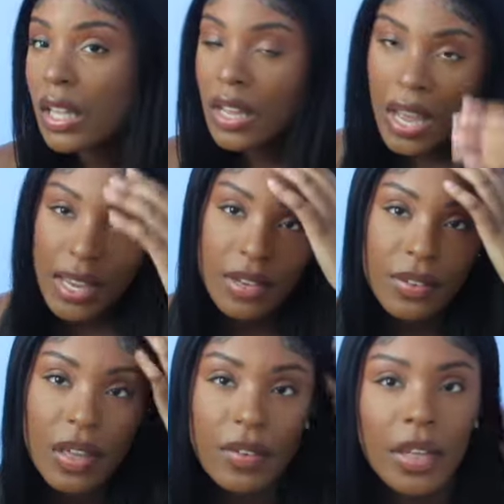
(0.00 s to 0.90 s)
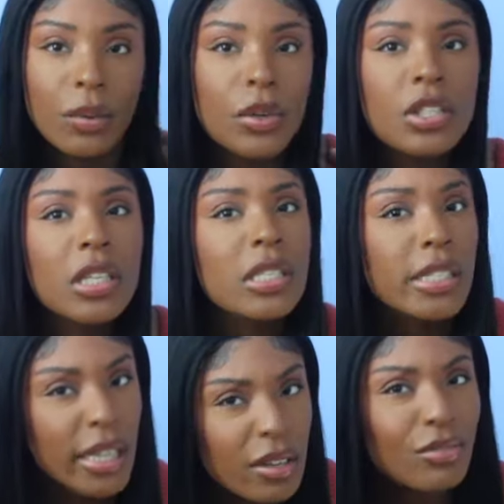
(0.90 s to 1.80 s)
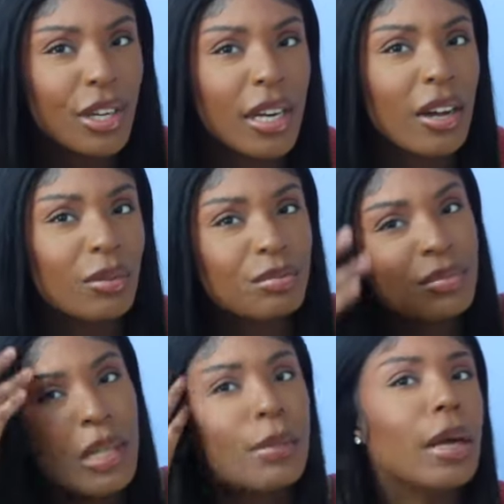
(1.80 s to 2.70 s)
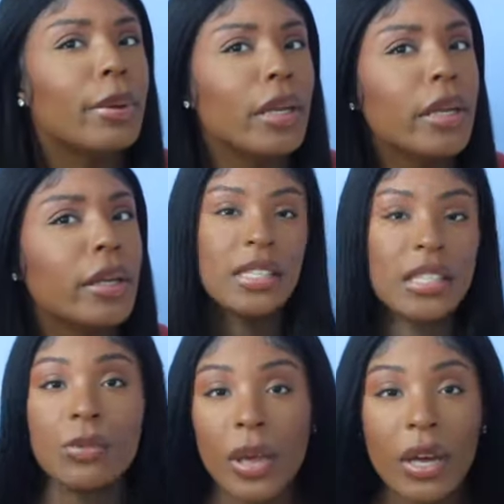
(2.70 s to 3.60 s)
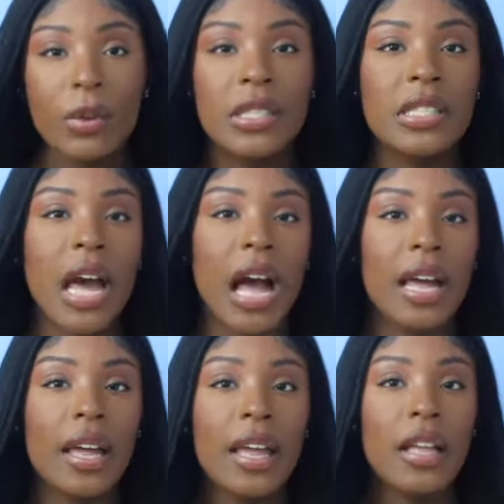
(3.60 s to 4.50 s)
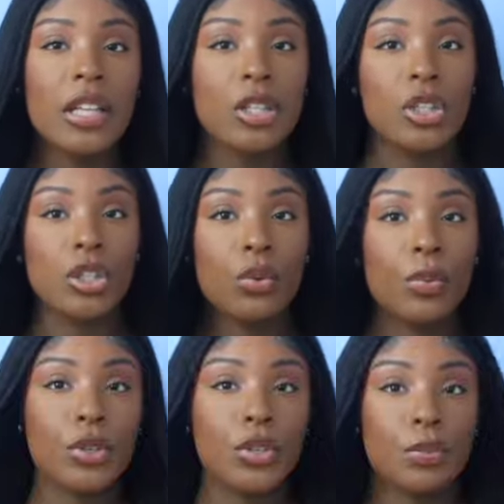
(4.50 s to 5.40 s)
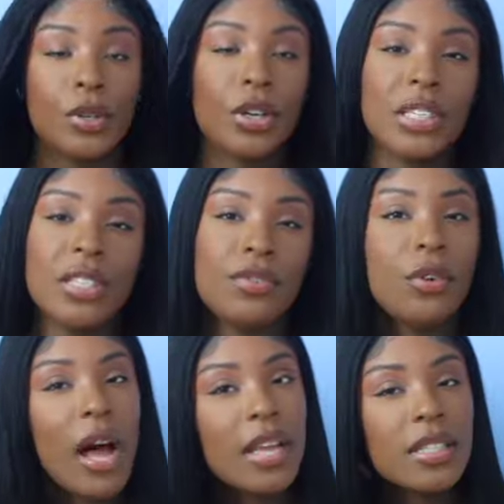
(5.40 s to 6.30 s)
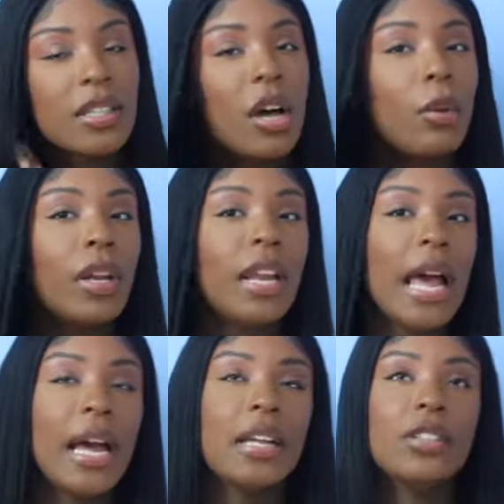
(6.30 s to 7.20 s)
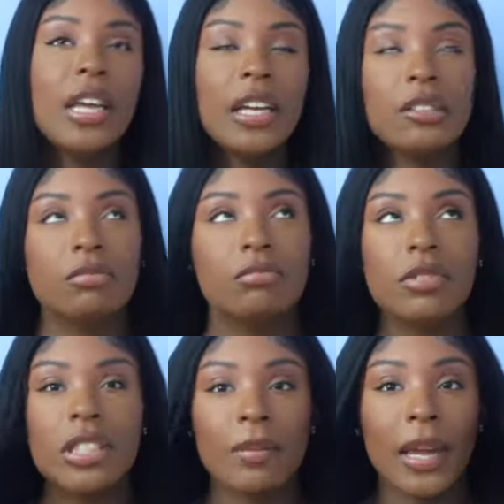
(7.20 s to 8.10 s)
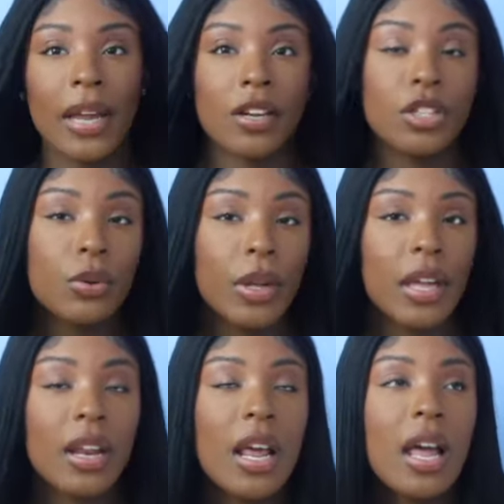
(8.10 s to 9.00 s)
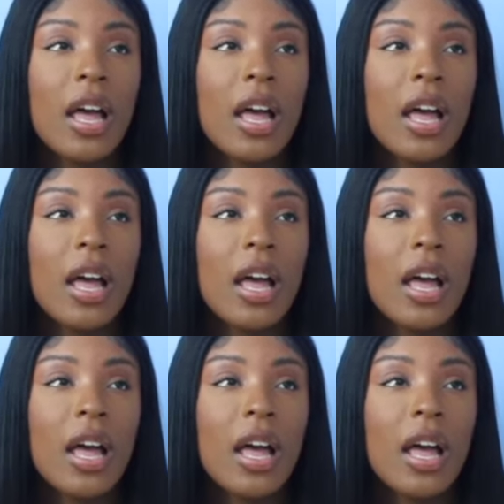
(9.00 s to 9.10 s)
kind of giving what she needs to give right now, in my opinion, because this wig was not super crazy full. I did go in and add like some hair to it.